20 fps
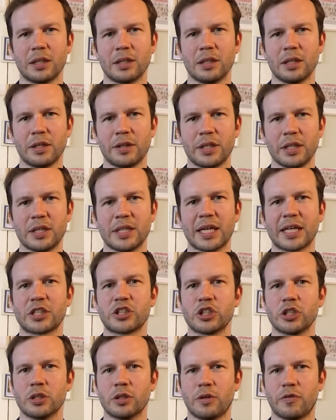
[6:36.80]

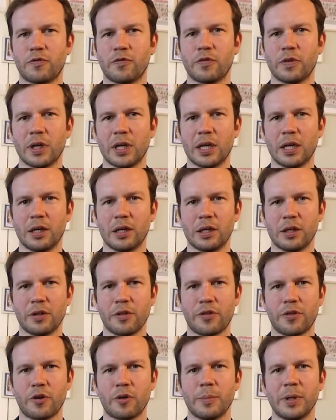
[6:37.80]
detection of
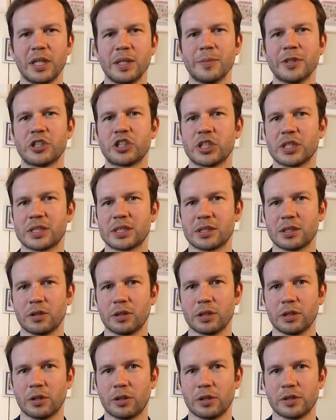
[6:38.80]
thermal images and
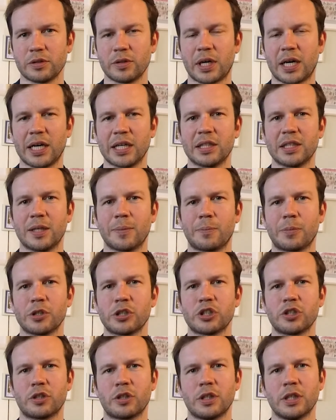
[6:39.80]
also high
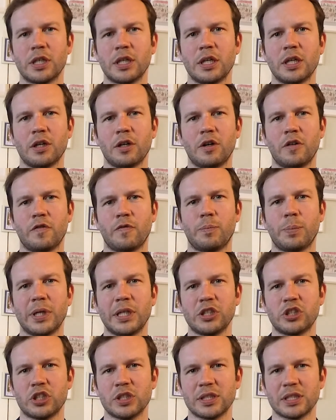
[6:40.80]
temperature of
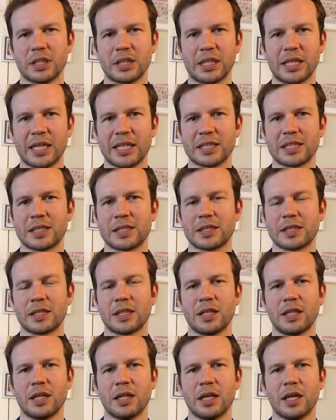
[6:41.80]
patients and guests
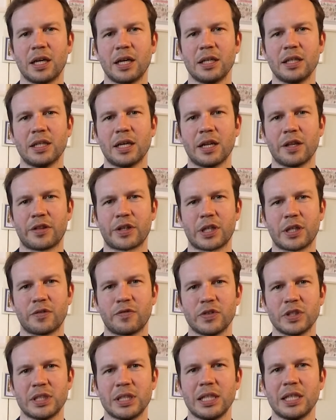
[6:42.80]
in healthcare
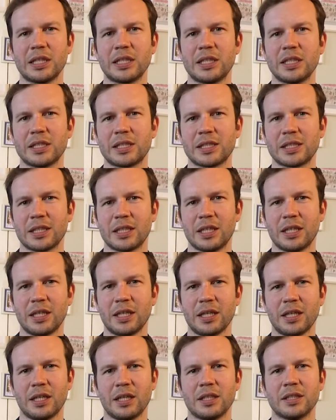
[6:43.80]
facilities.
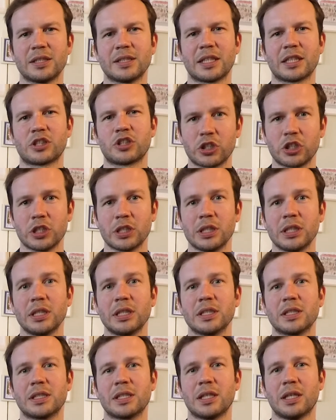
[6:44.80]
A section
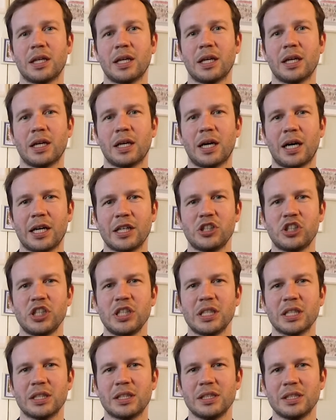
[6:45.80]
is hygiene
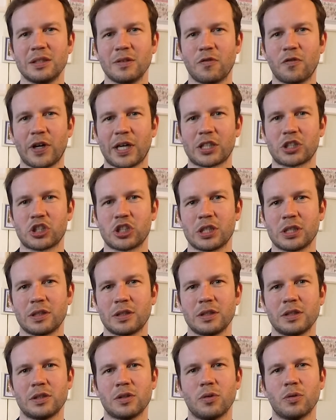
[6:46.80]
and disinfection,
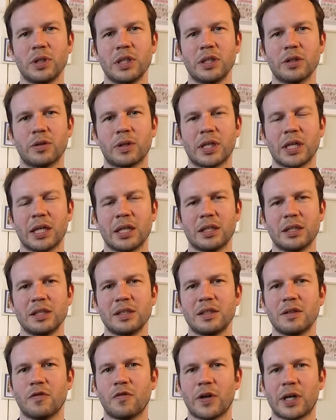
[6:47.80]
so Leo can
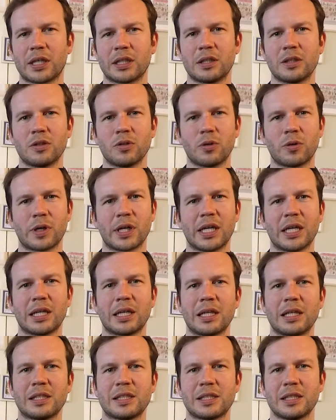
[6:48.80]
disinfect door
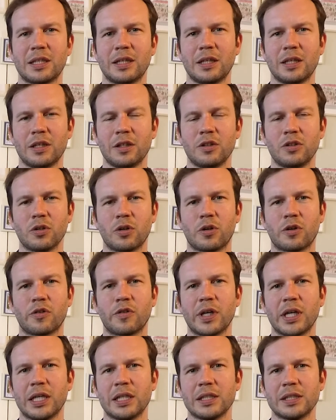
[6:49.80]
handles, door
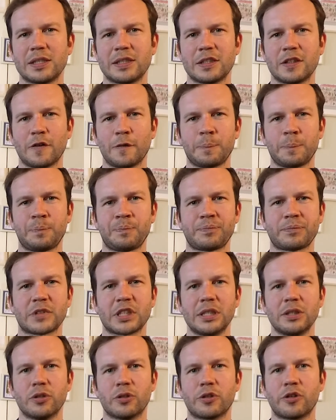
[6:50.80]
rails, and
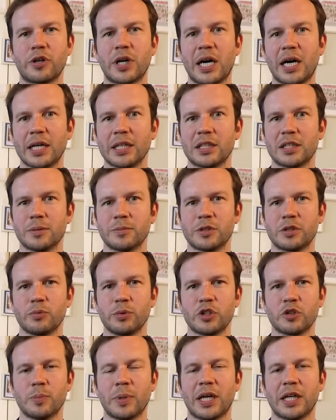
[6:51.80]
other items which
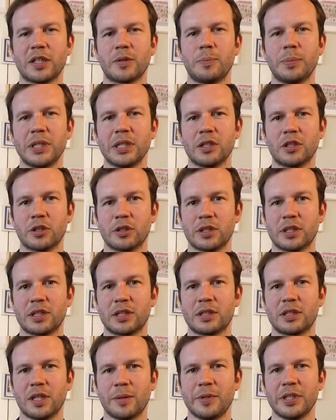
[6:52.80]
might be
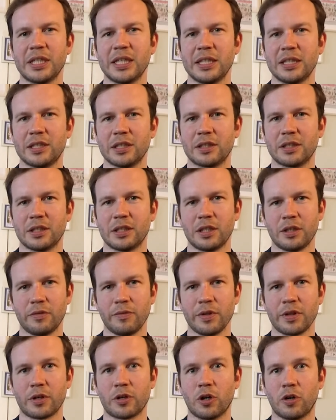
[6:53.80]
contaminated with
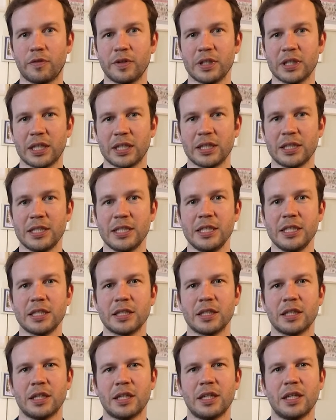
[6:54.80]
COVID-19.
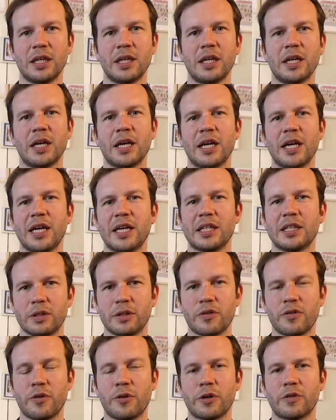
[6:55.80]
And a
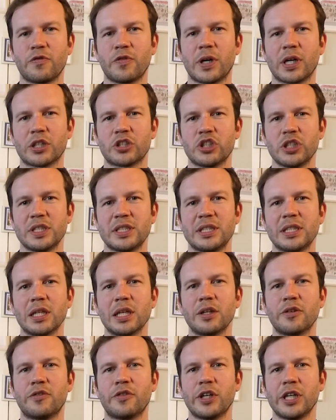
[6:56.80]
third function is
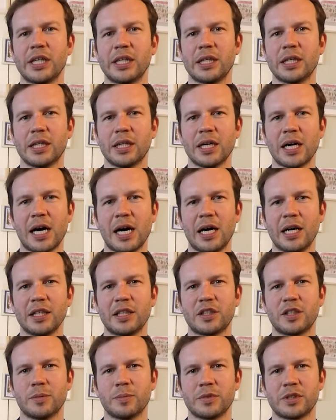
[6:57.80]
delivering
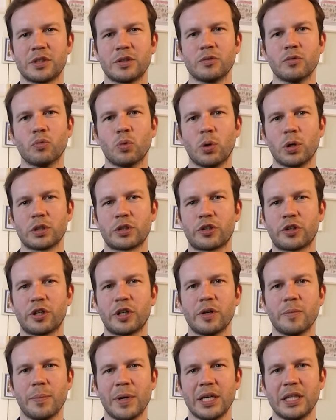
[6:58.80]
items, water,
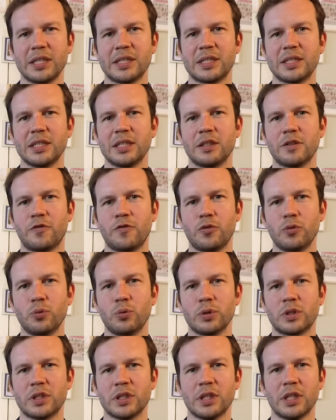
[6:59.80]
medicine,
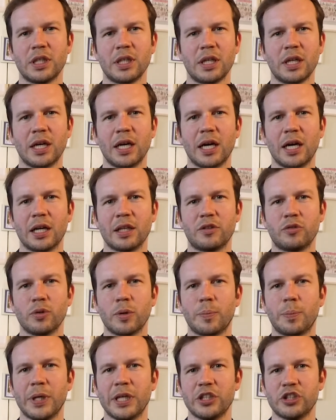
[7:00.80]
food to a
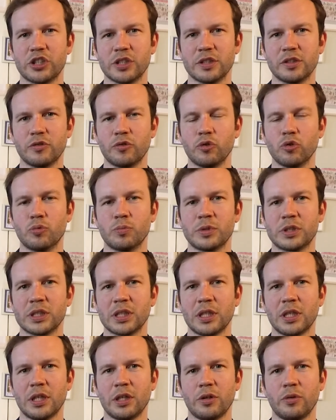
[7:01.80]
patient's rooms
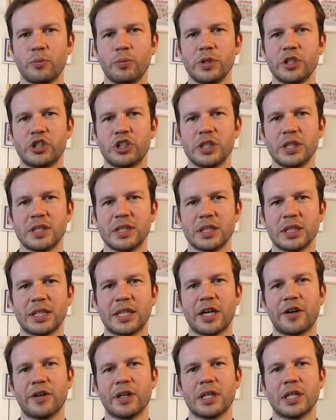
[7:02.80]
which is in
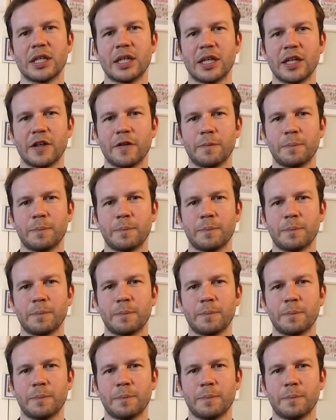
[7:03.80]
quarantine.